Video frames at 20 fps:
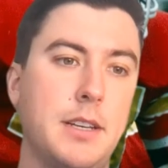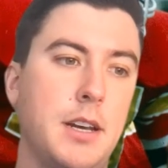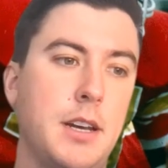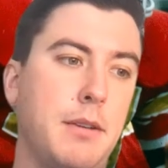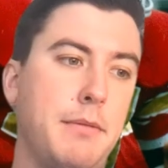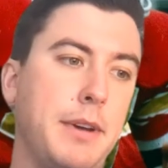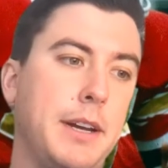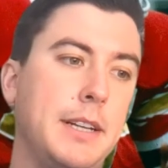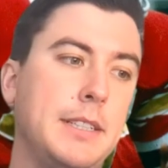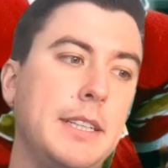
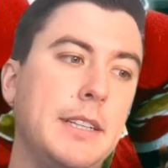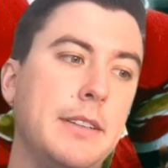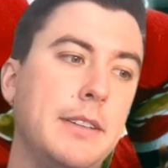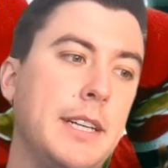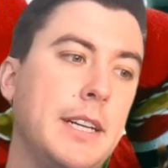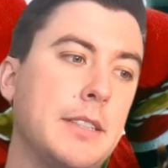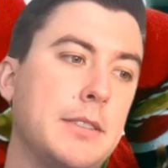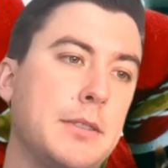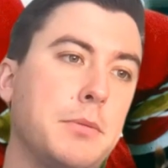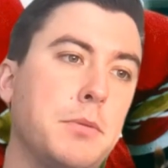ideally
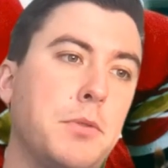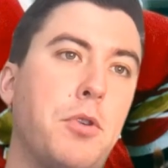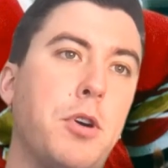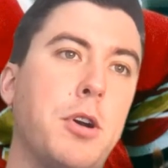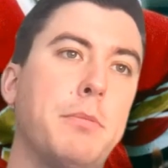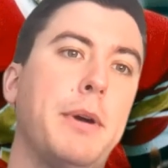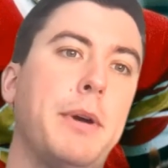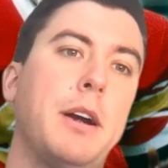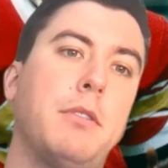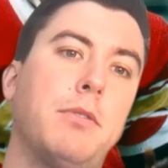get some
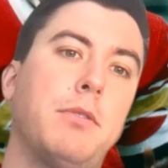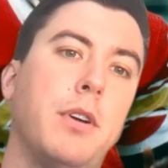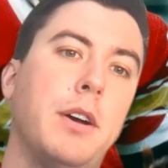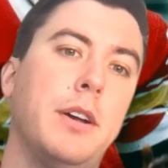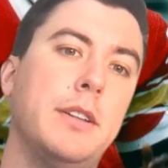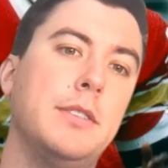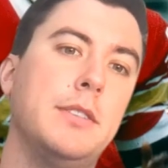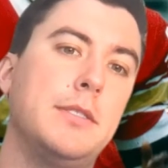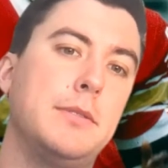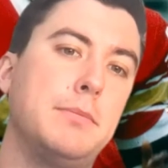quarterback
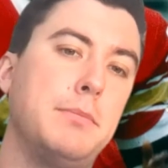runs,